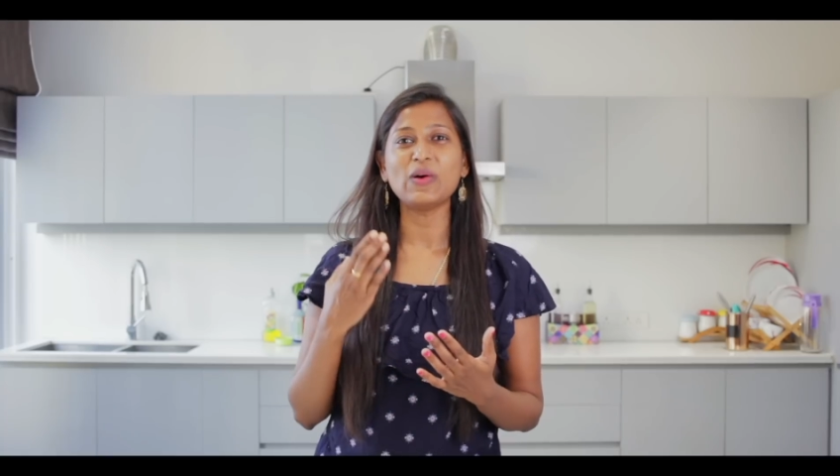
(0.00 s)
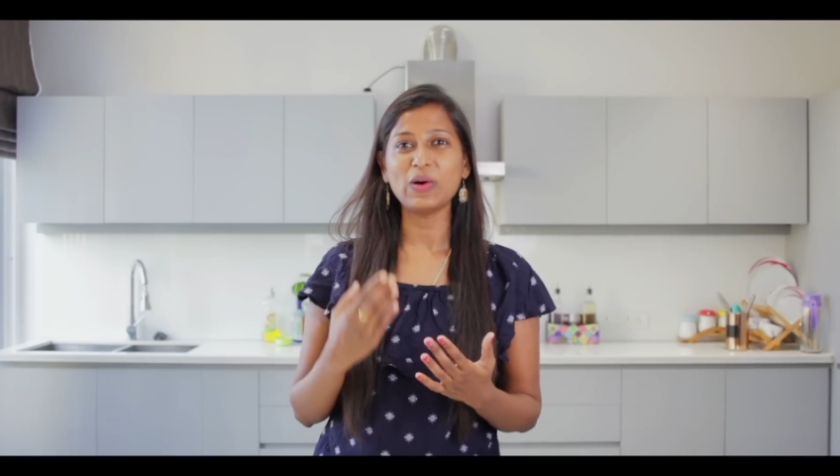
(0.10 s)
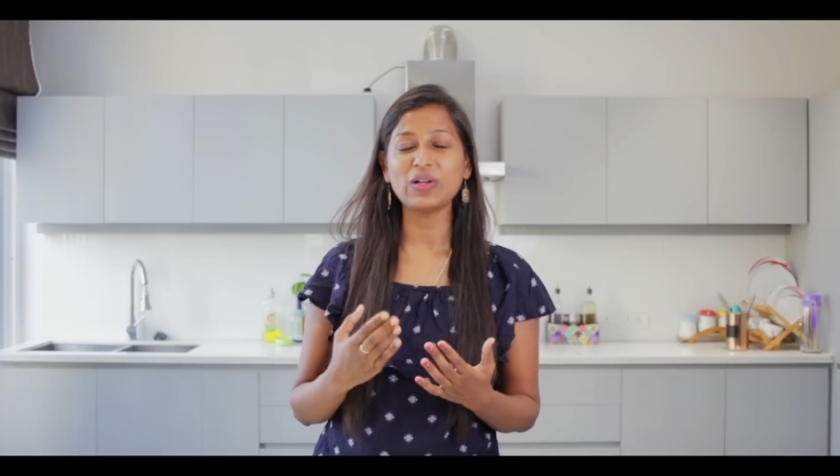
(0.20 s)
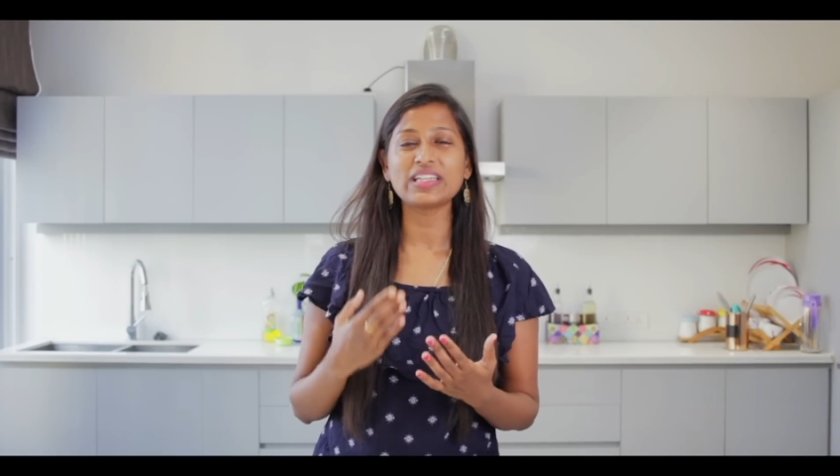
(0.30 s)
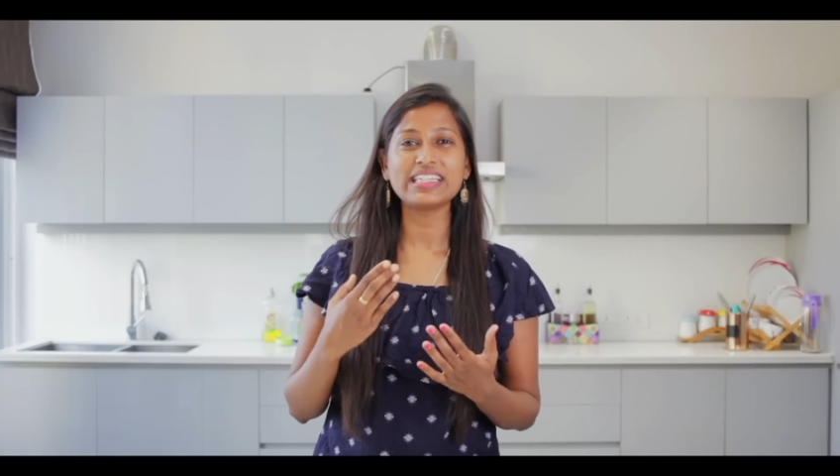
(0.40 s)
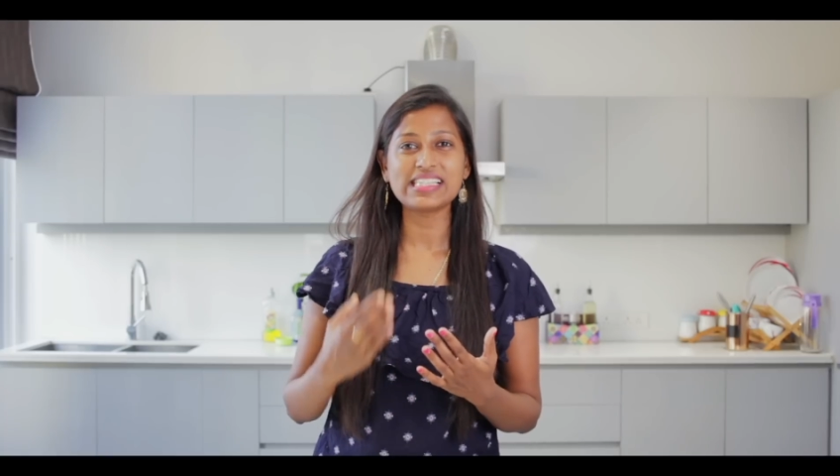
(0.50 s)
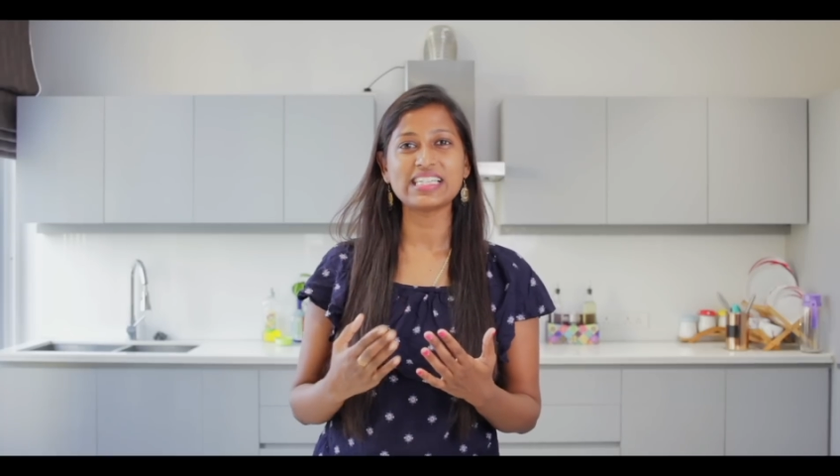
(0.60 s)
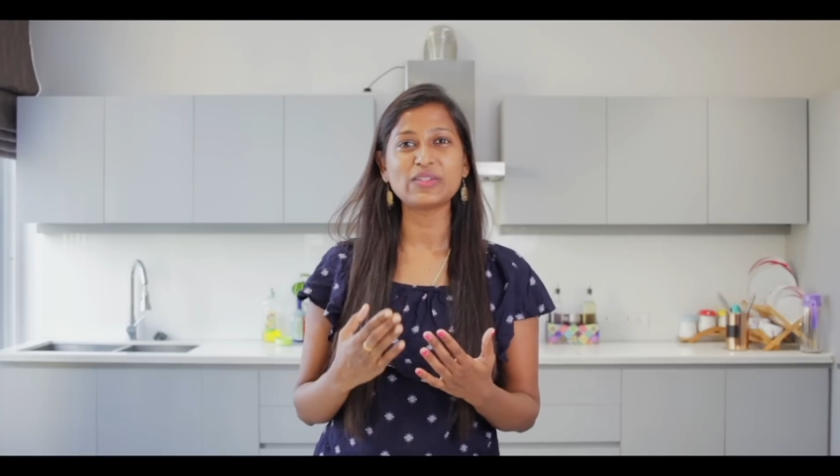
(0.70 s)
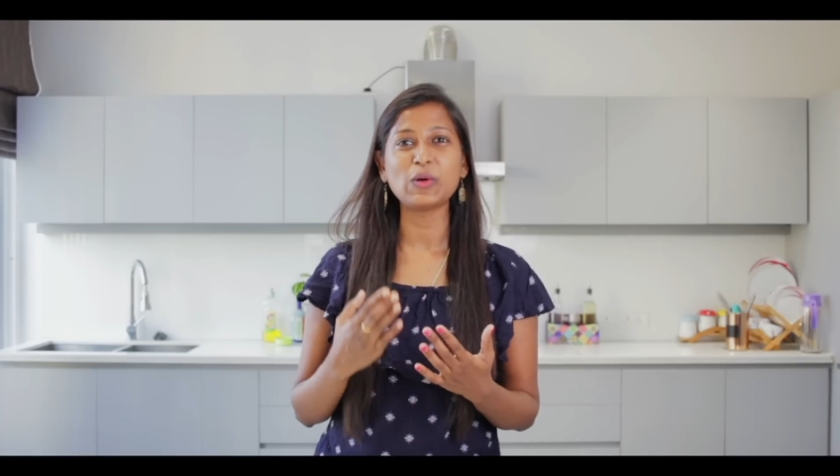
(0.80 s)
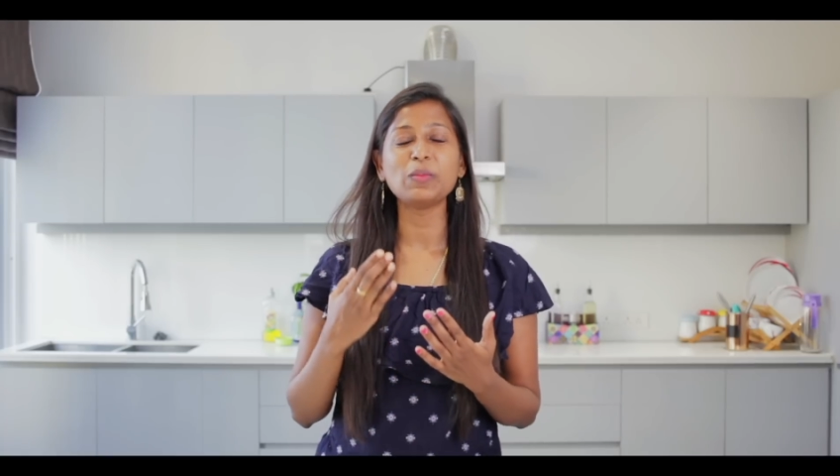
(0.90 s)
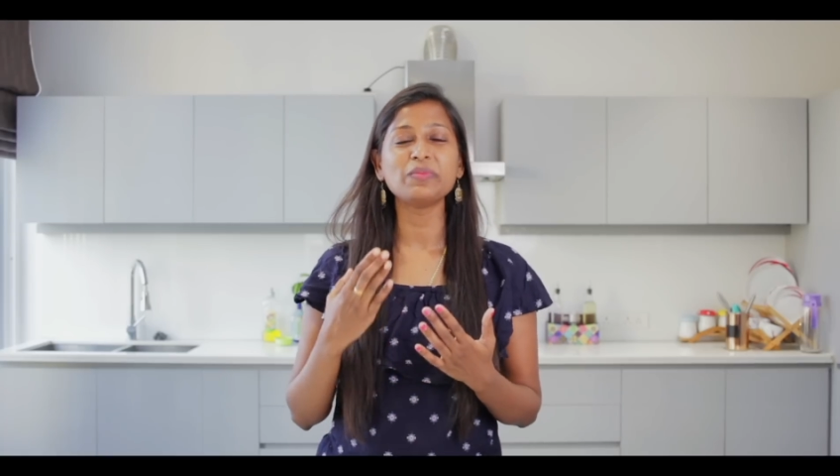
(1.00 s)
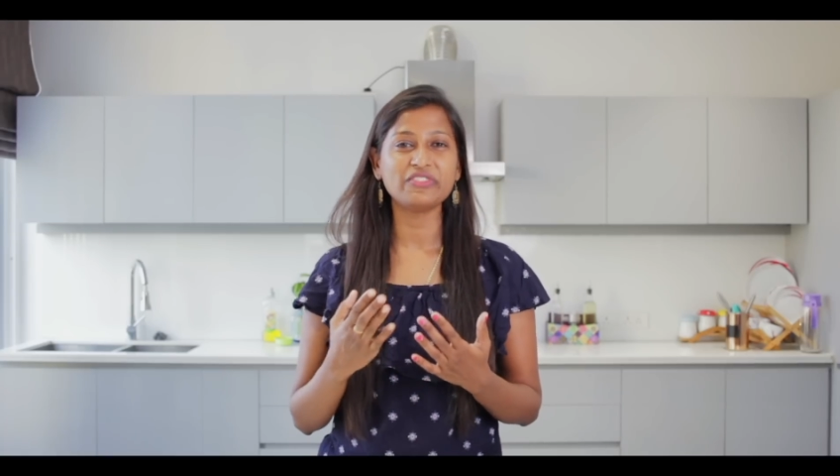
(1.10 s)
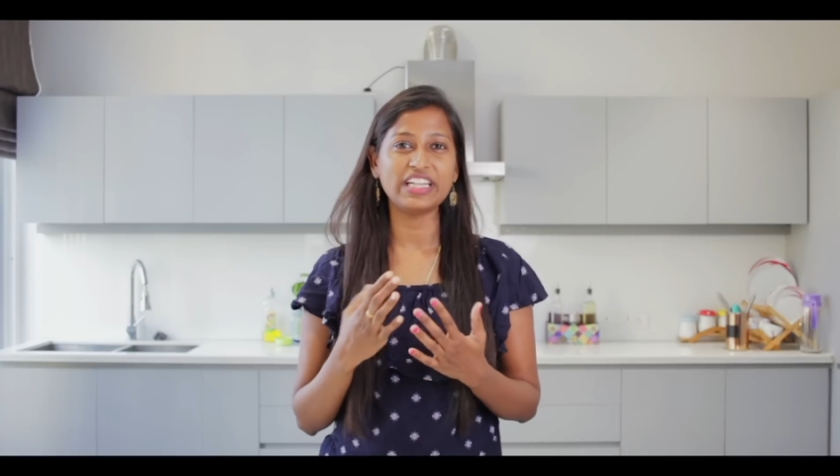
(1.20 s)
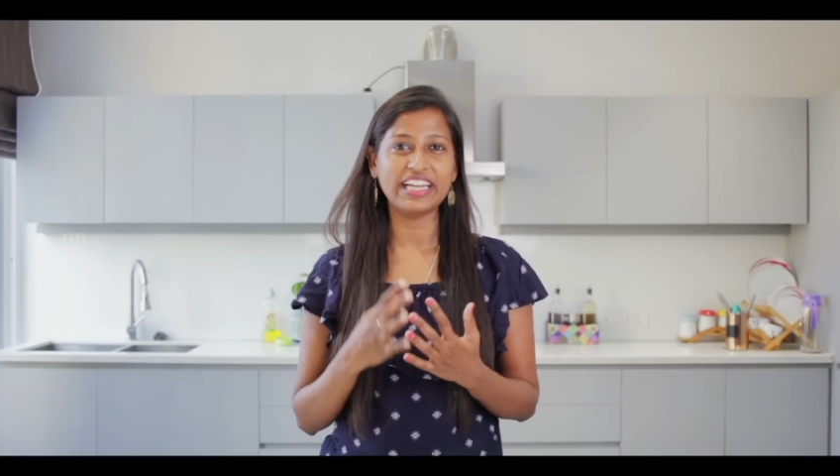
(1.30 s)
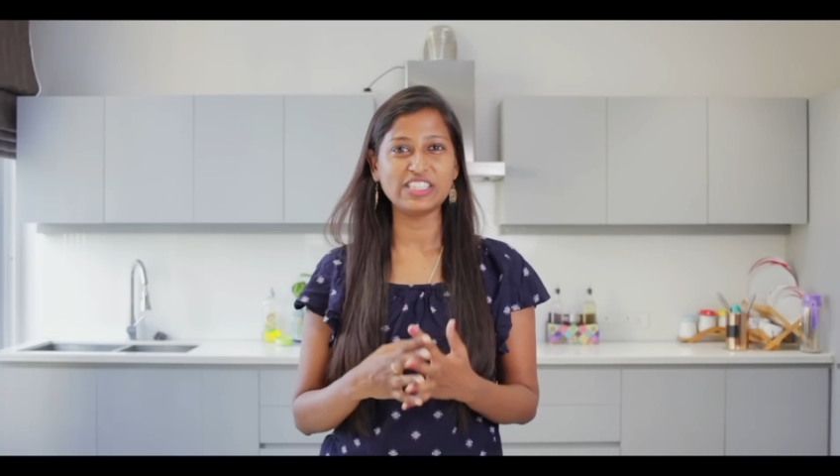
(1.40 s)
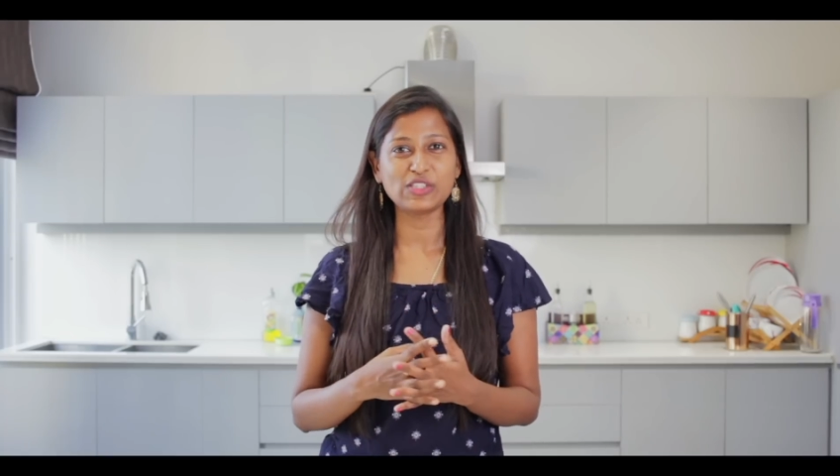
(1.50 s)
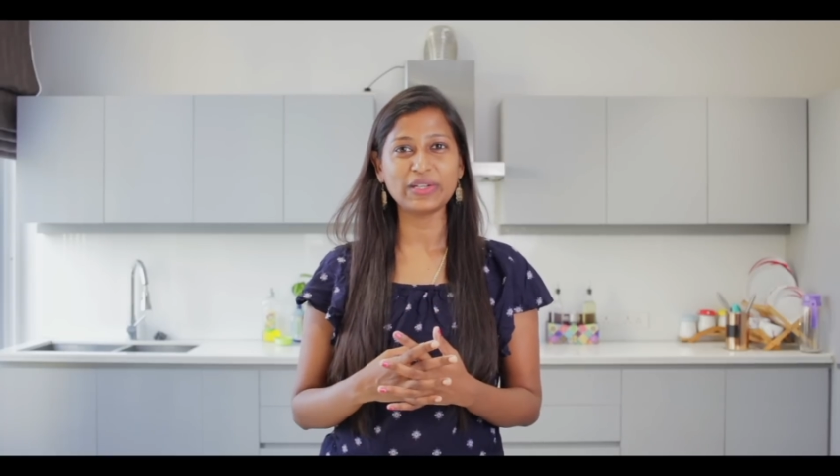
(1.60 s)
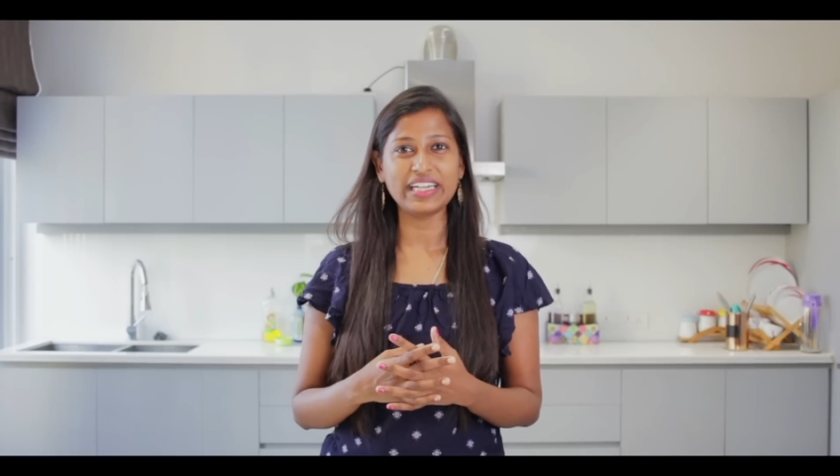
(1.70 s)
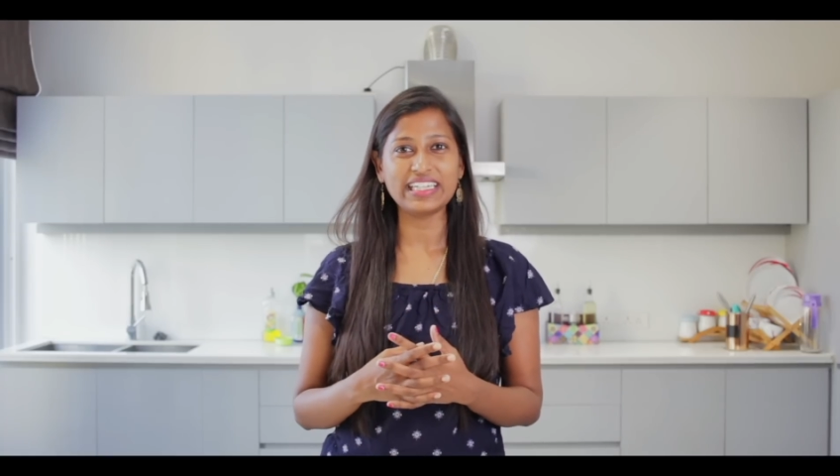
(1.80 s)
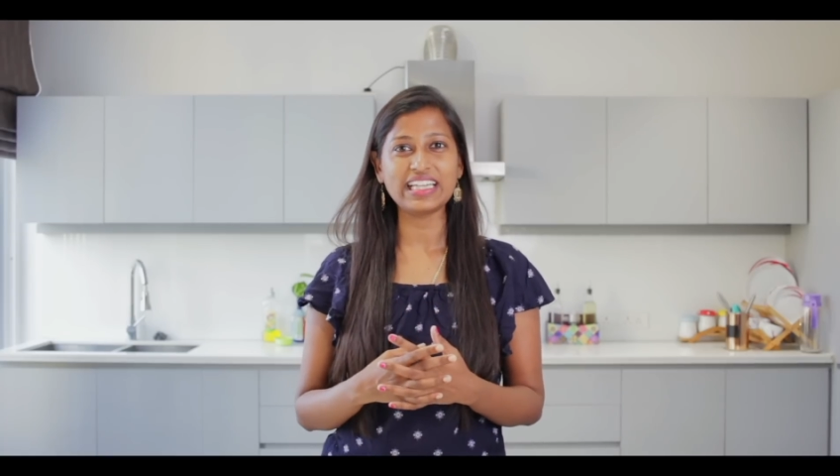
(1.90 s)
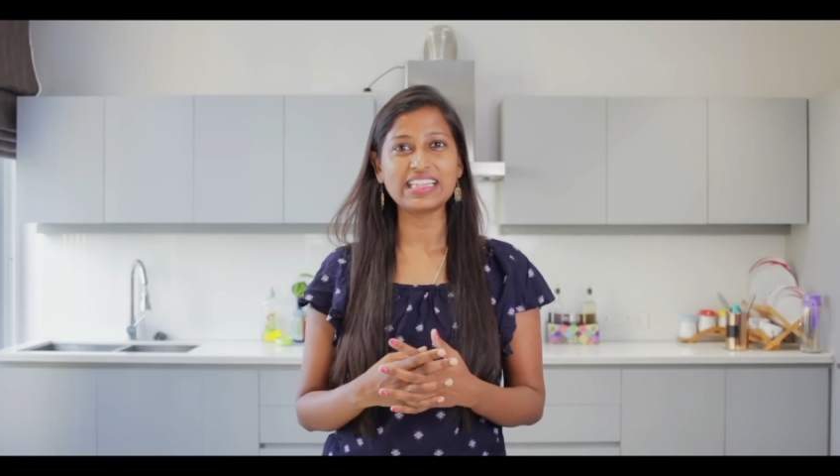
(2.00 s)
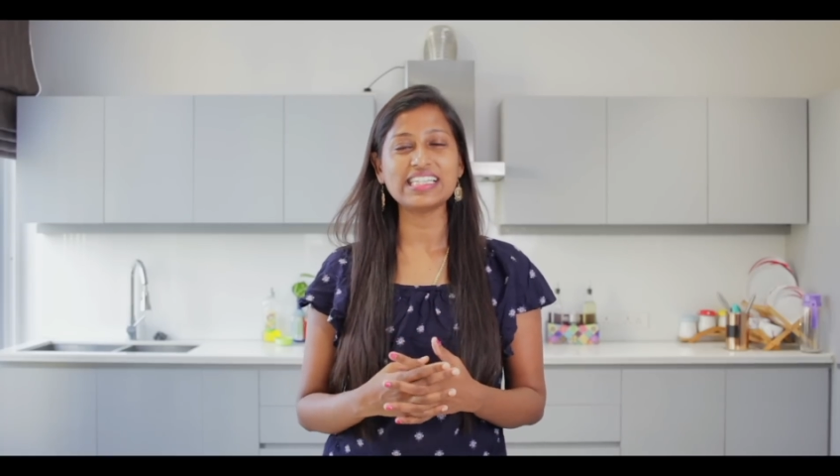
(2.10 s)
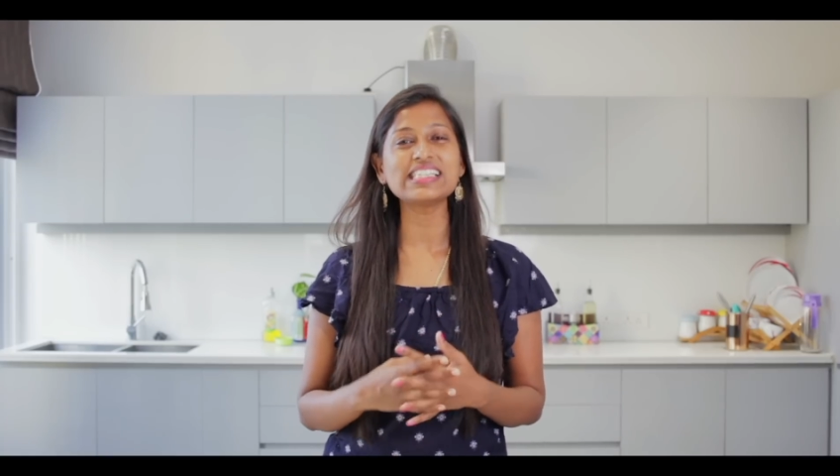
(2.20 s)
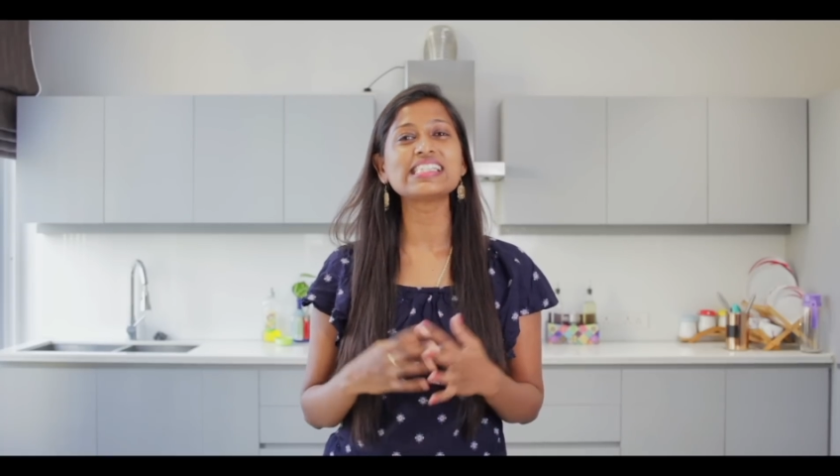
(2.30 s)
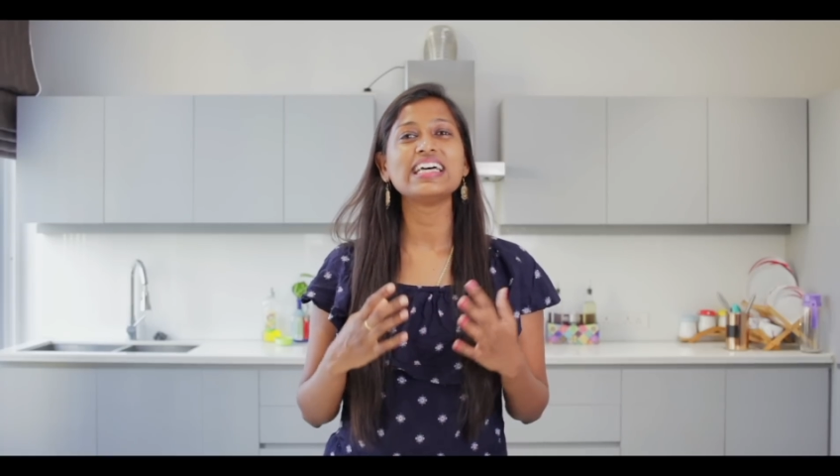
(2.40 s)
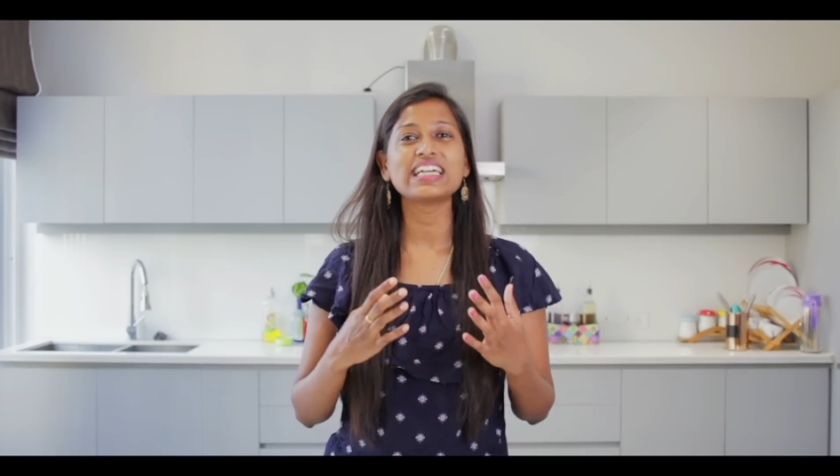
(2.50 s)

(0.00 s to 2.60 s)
all kids at home will enjoy eating this.